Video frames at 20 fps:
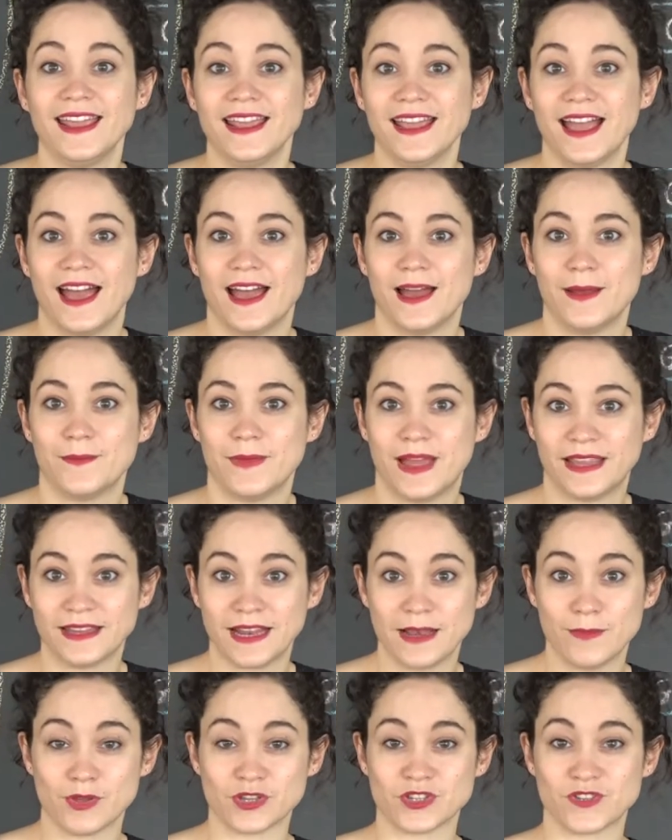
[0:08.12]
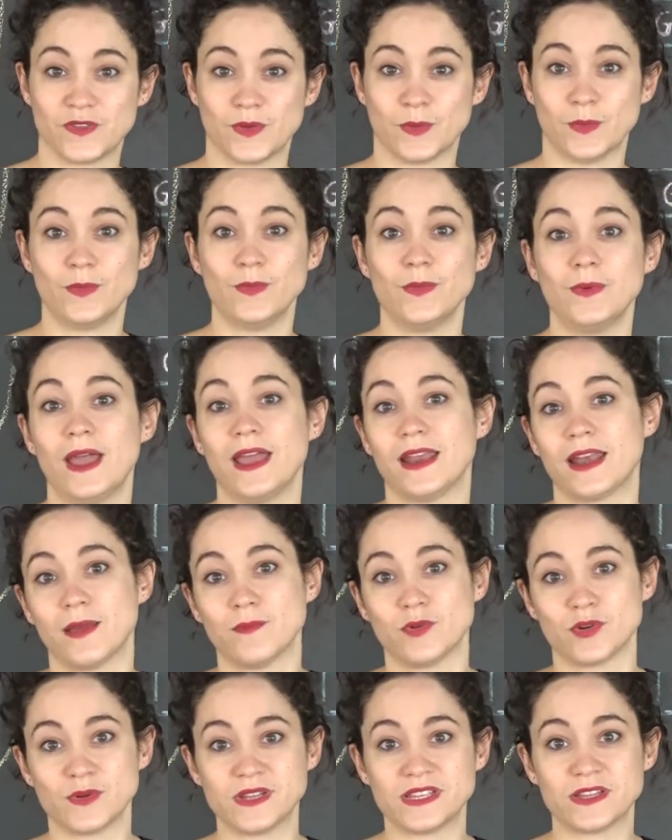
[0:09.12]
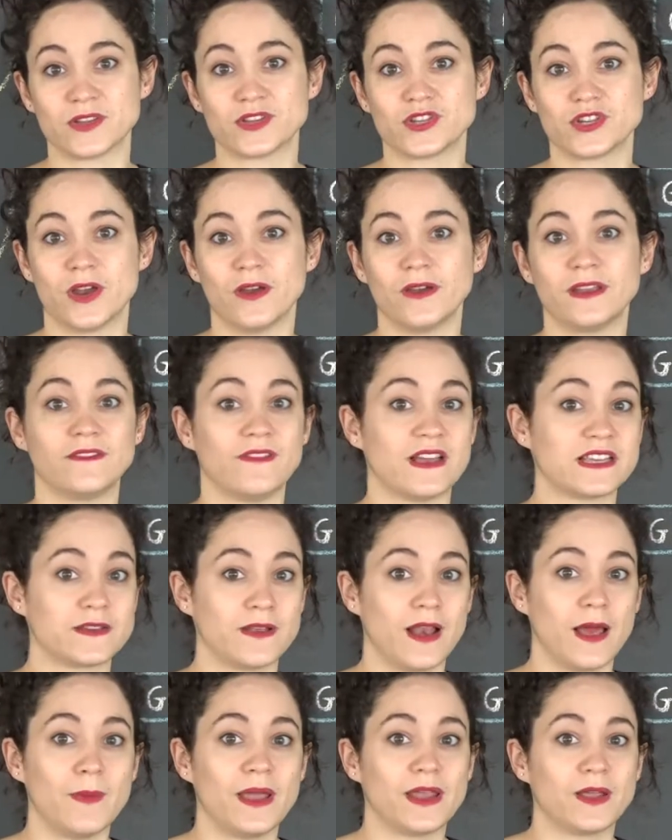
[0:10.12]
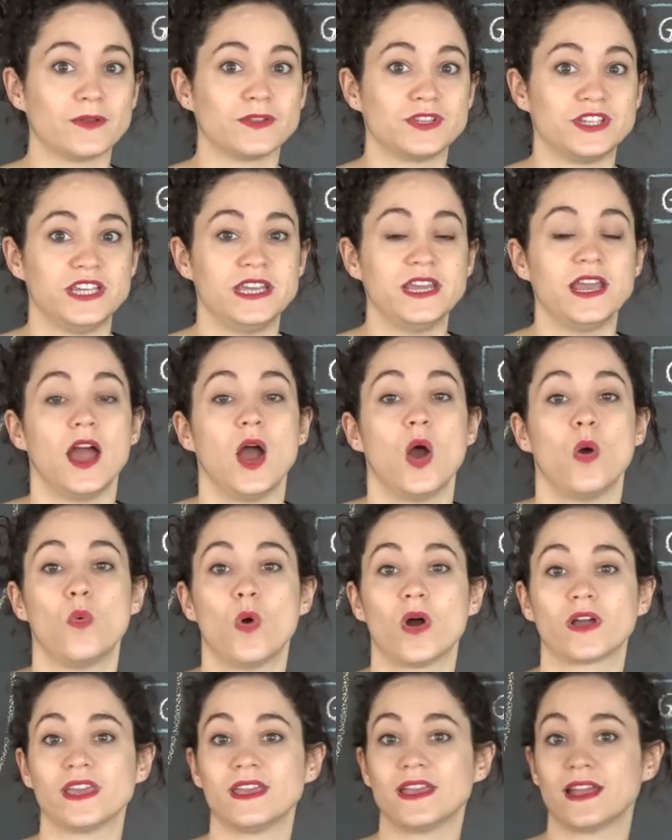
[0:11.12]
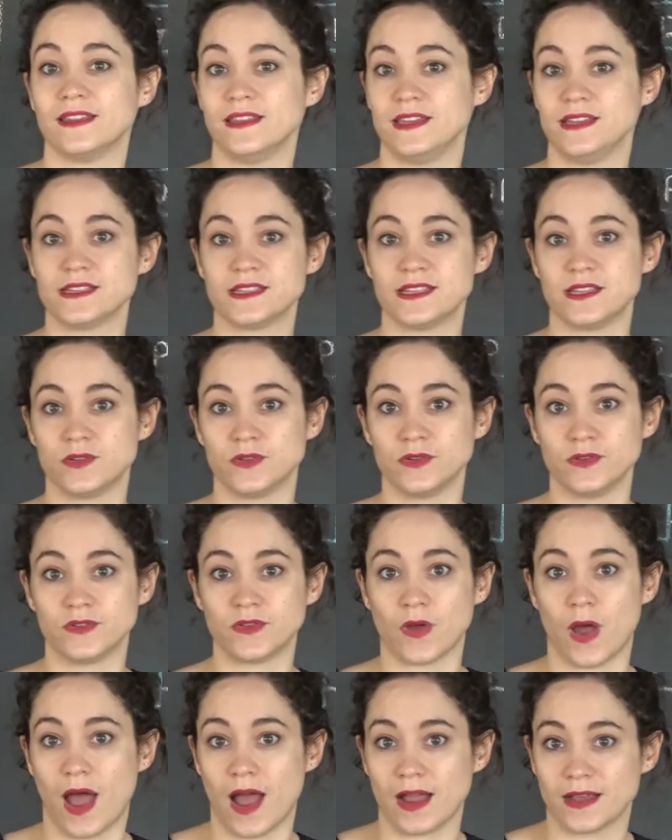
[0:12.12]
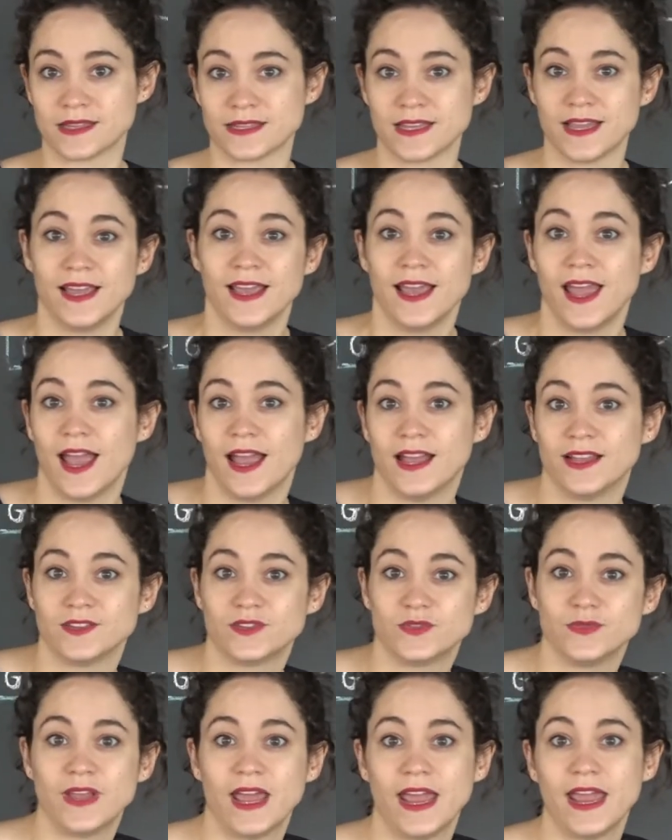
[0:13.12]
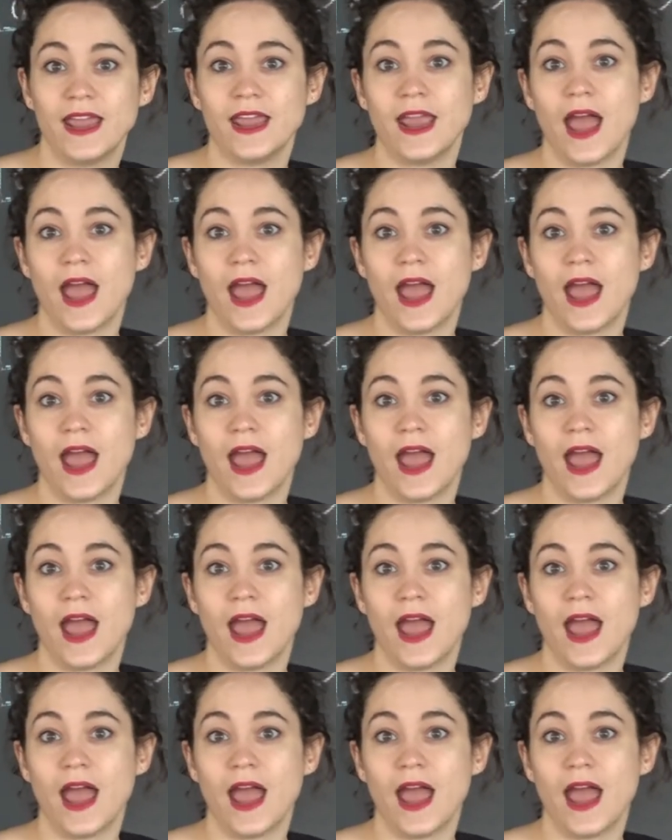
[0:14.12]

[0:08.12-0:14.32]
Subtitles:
I'm Anne-Clémence Vion, and I'm a researcher in vascular biology working at the Institut du Thorax. And today